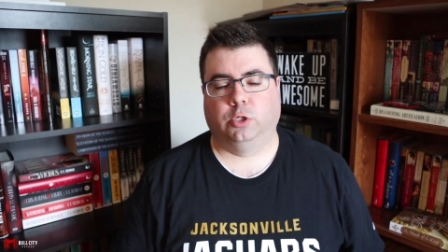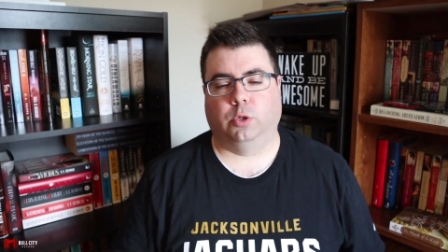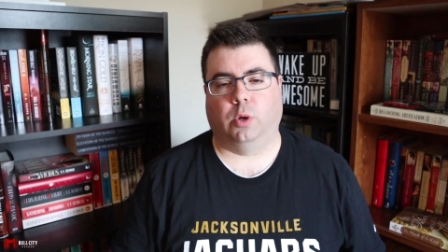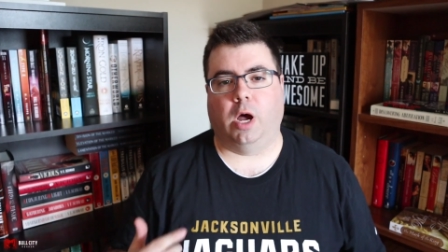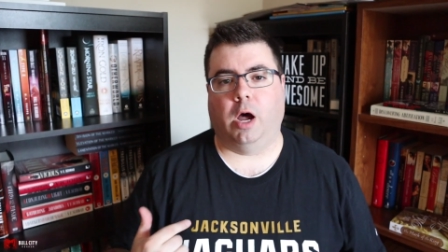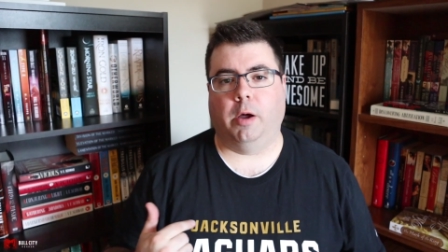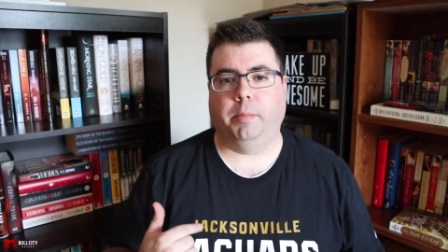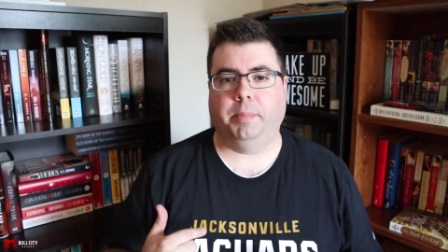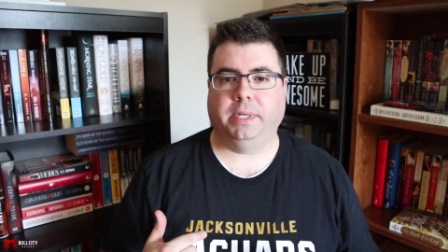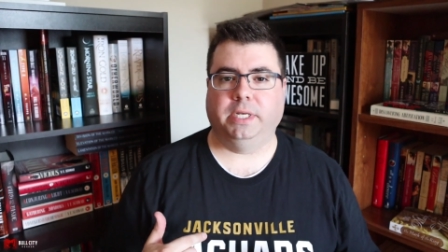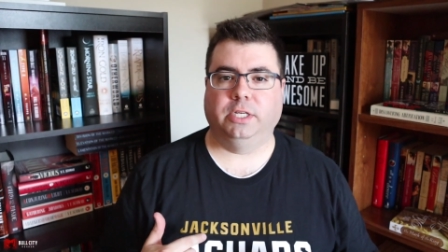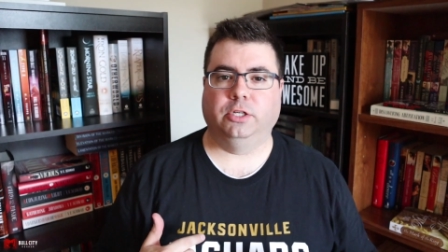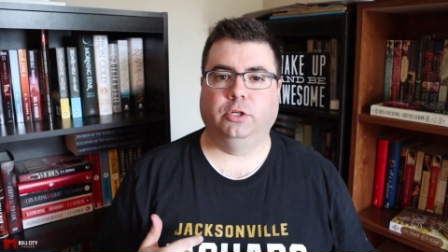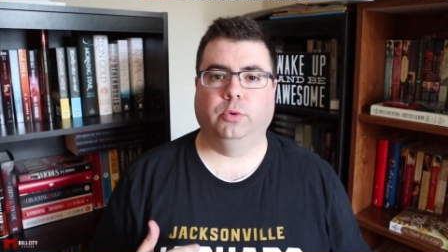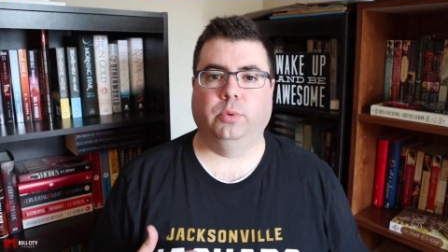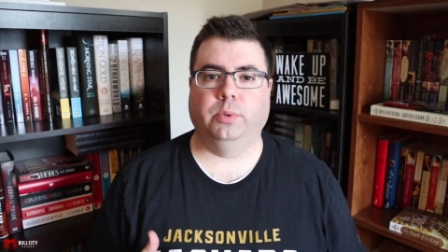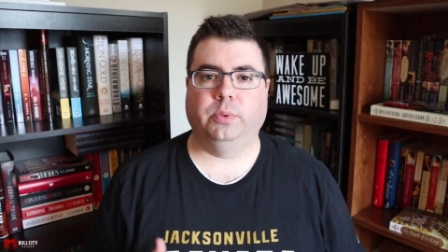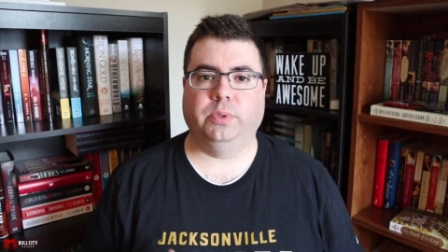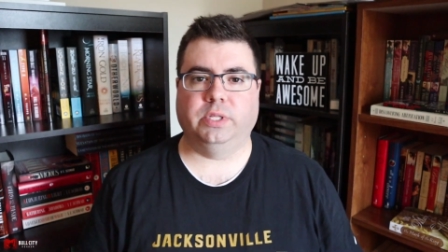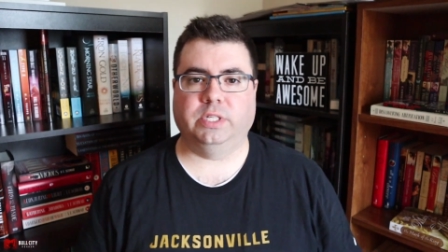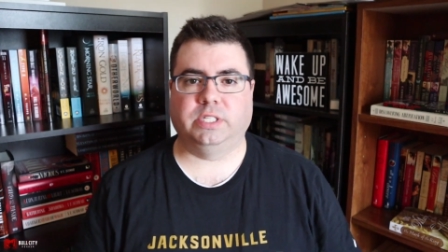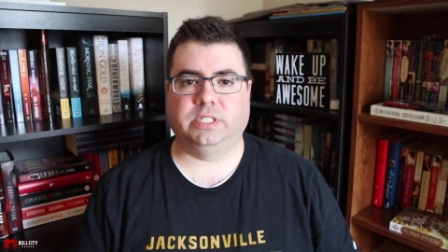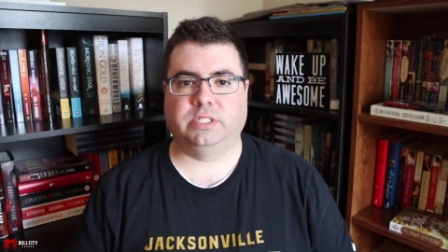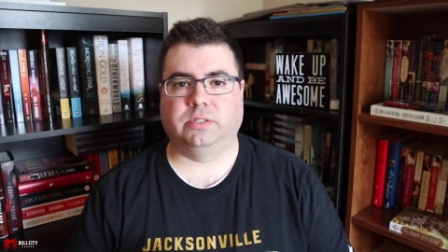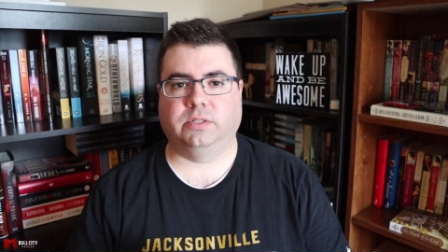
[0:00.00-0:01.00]
So I'll be
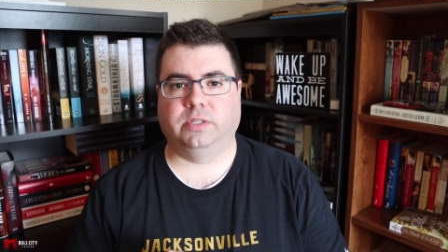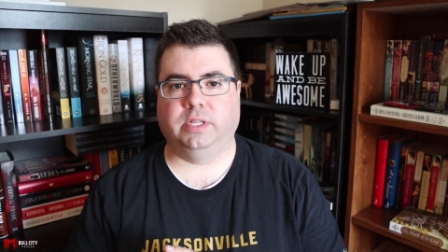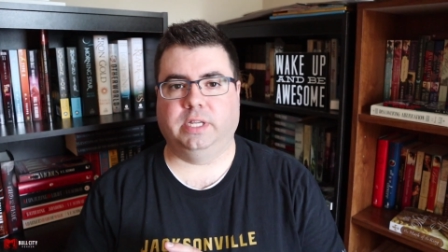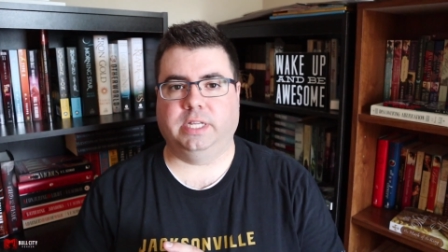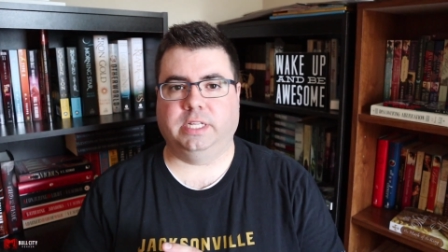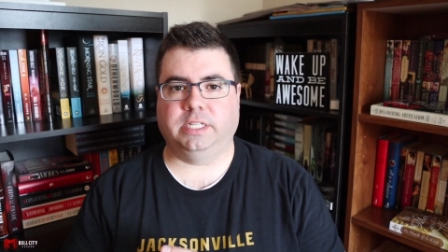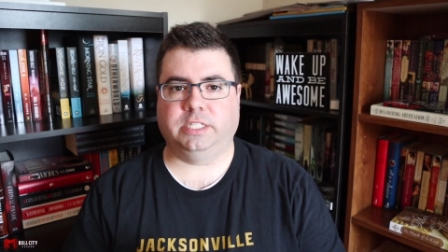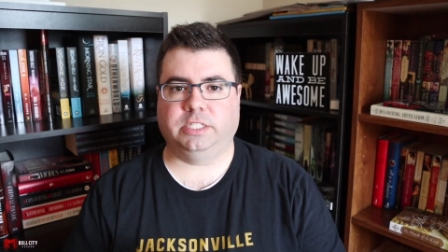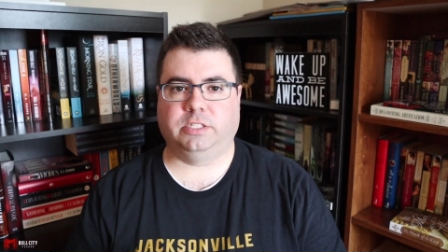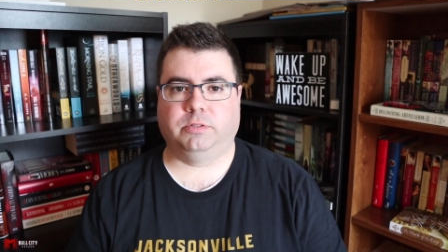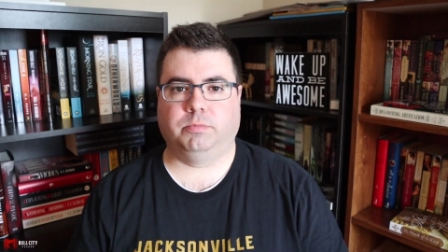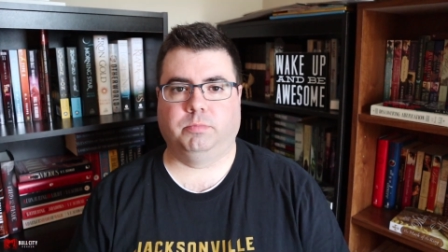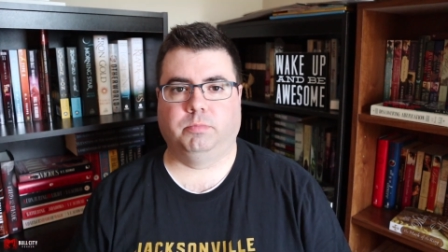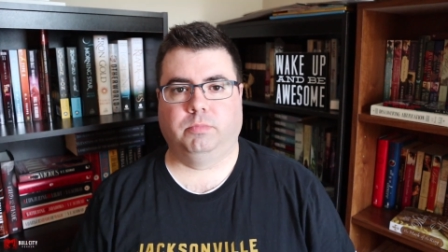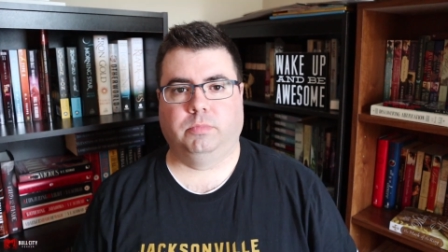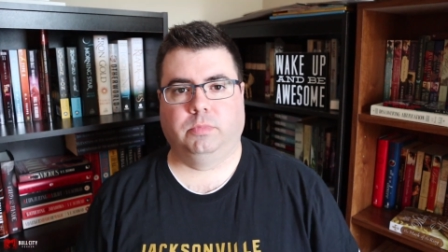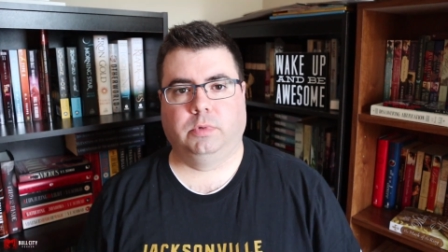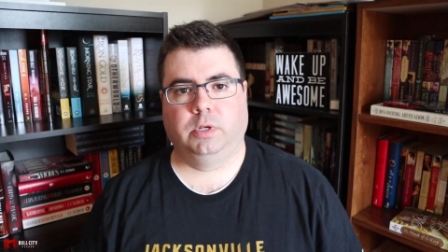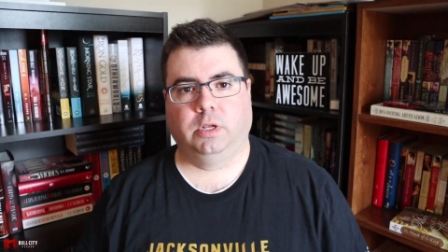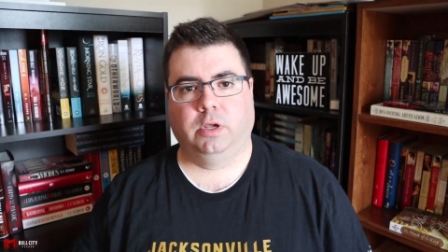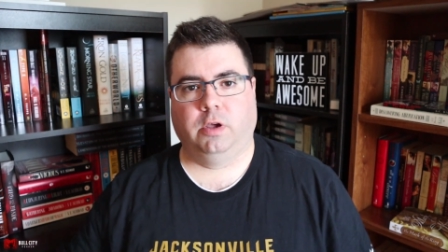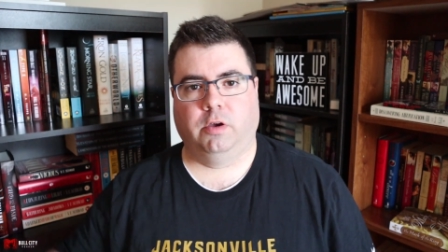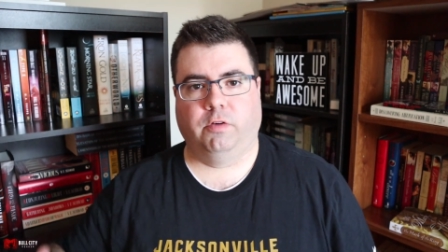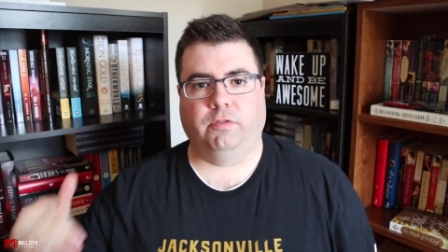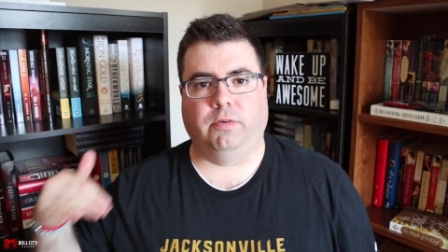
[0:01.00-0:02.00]
doing this list
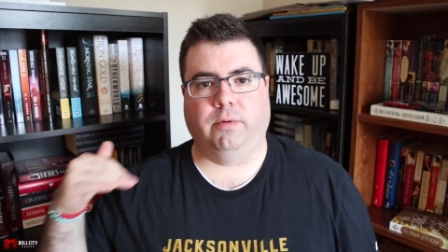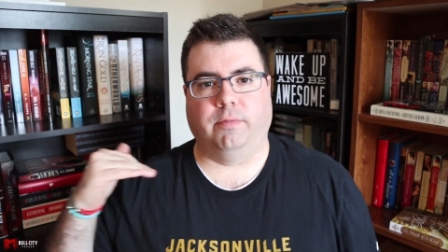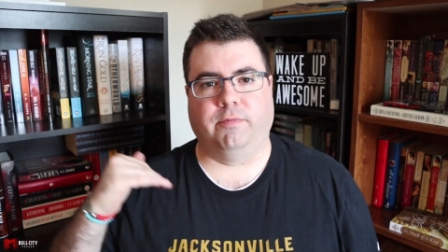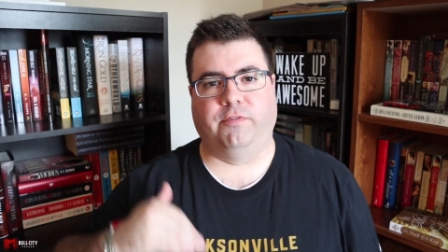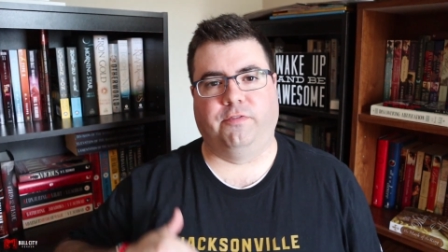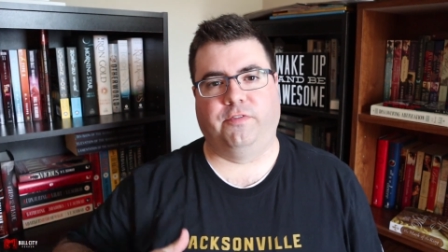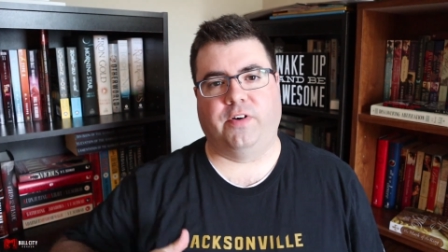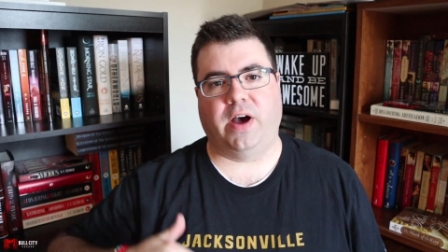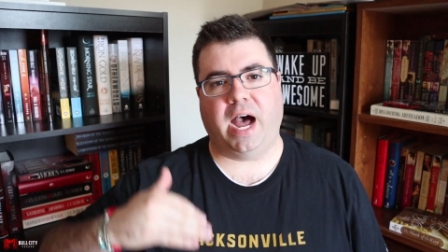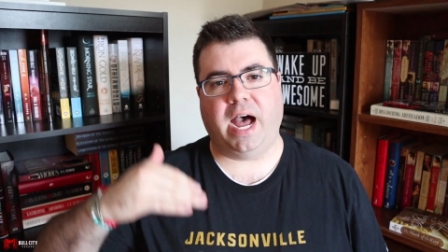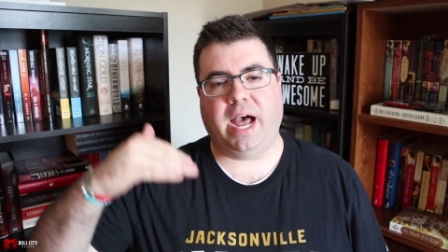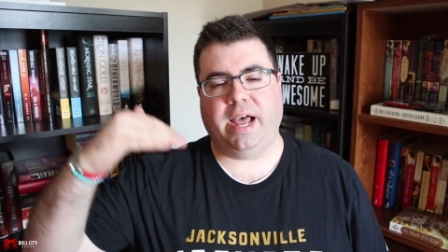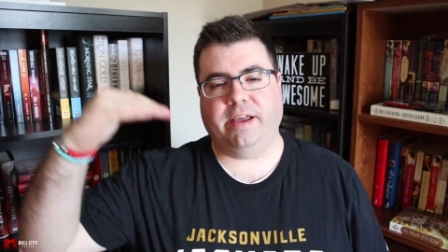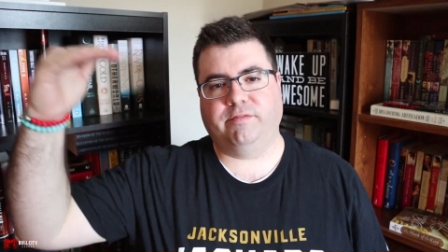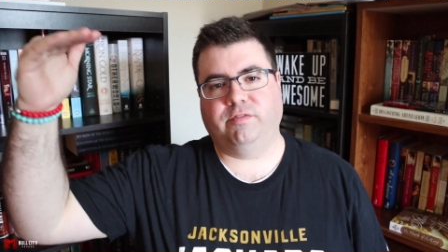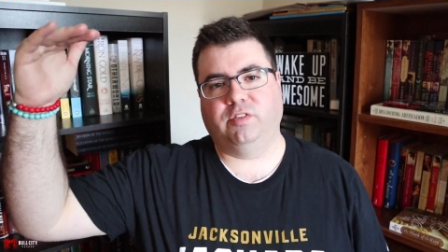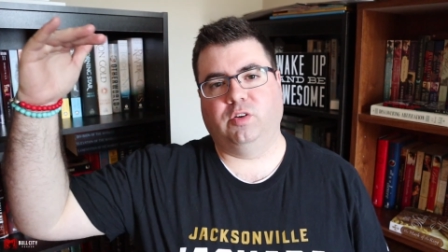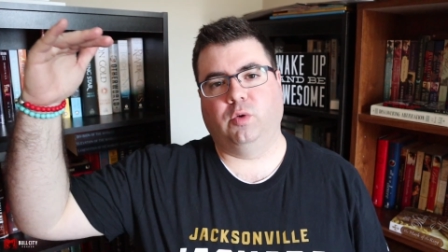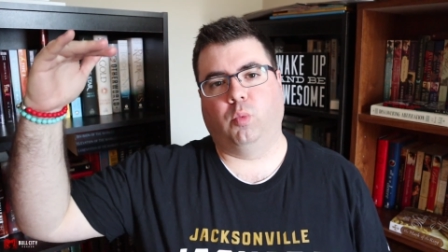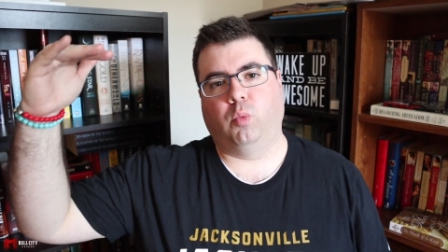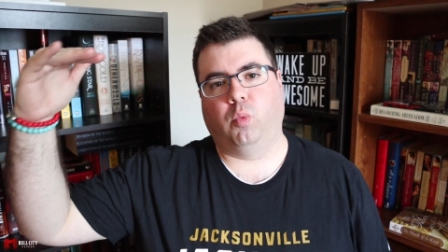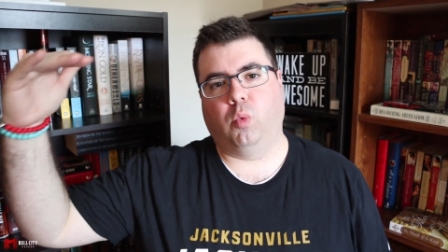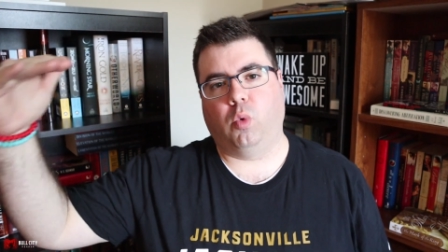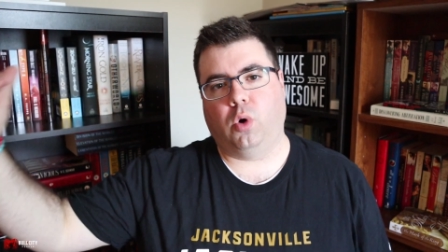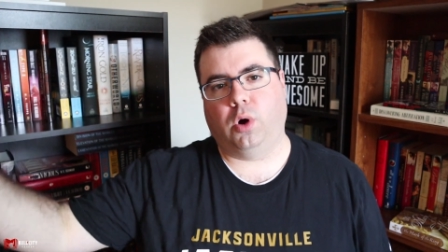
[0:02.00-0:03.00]
from 5
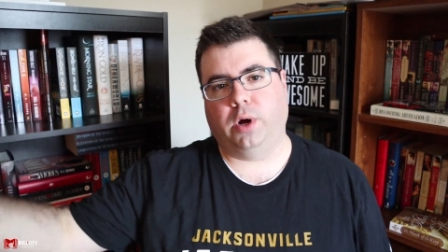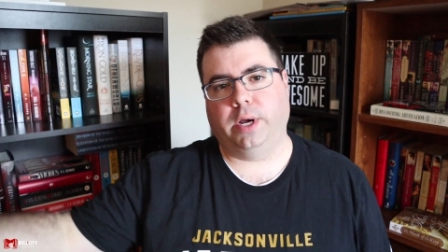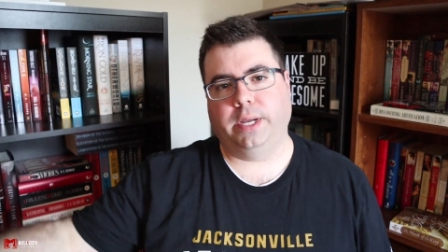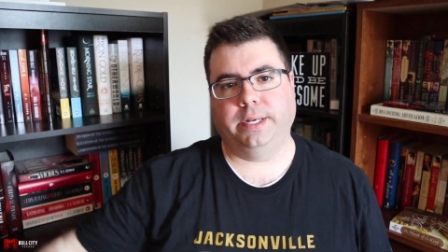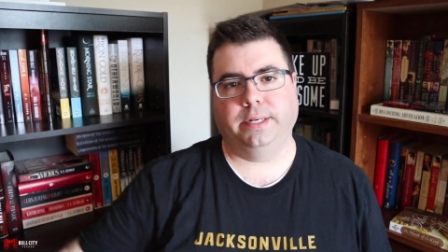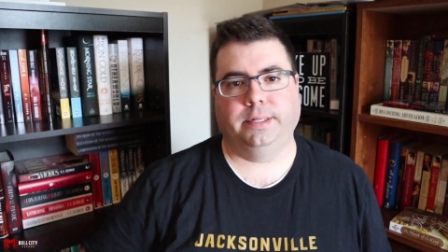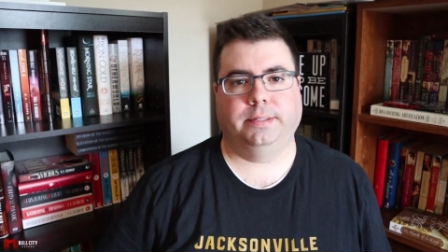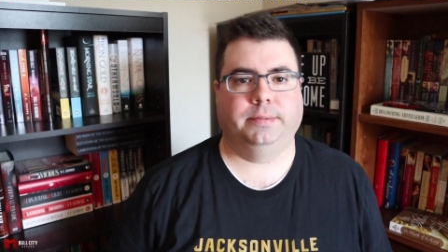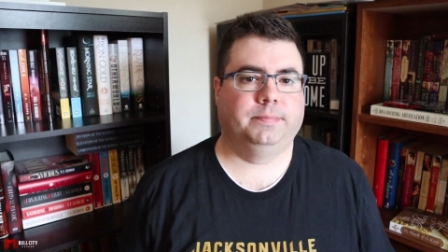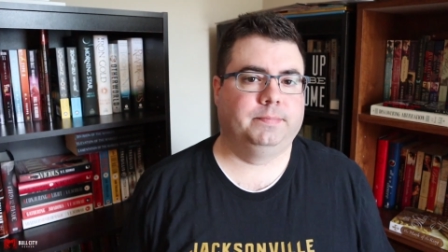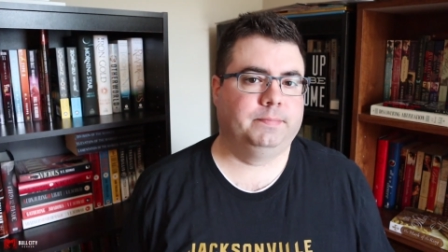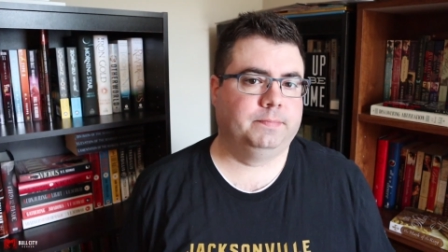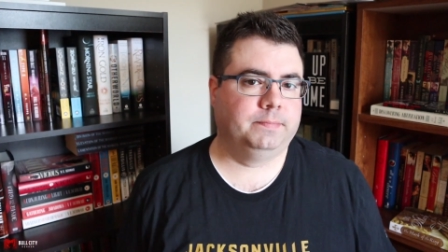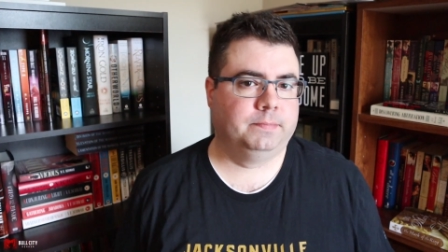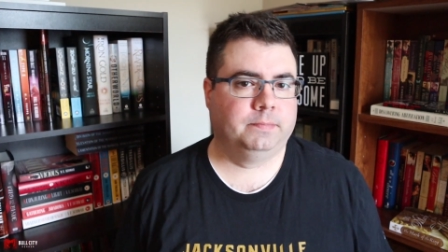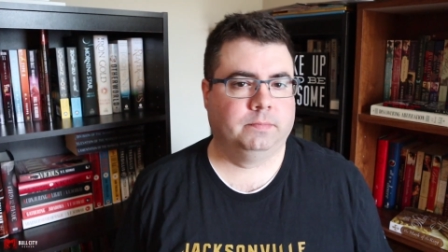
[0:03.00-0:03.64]
to 1